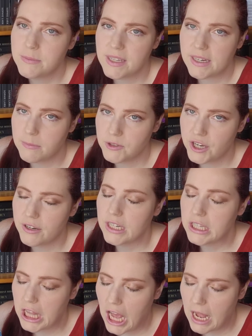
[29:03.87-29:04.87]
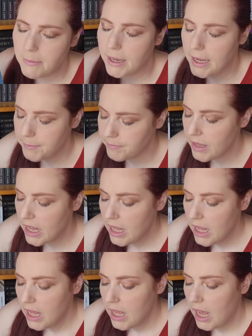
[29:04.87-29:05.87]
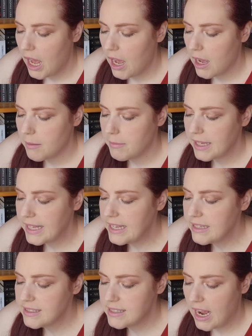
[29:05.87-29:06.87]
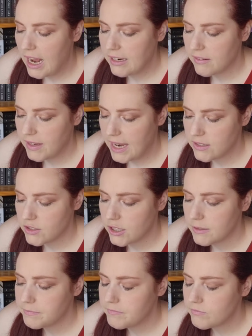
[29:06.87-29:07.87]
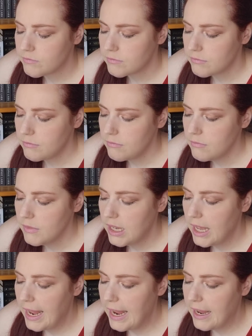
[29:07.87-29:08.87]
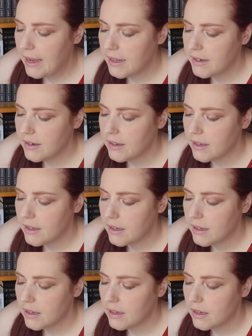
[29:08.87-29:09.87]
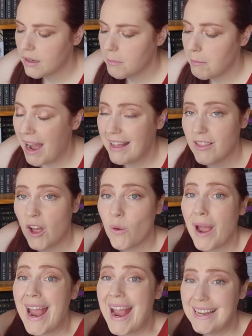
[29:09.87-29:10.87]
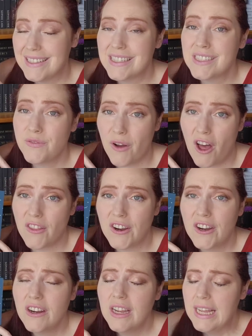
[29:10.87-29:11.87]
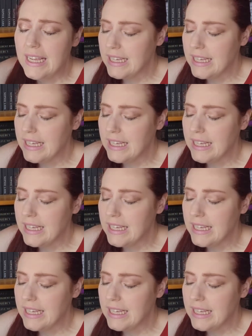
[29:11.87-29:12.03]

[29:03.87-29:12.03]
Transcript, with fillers: seems like I'm sharing a lot, but um, he's dying of cancer. And Milo hates his father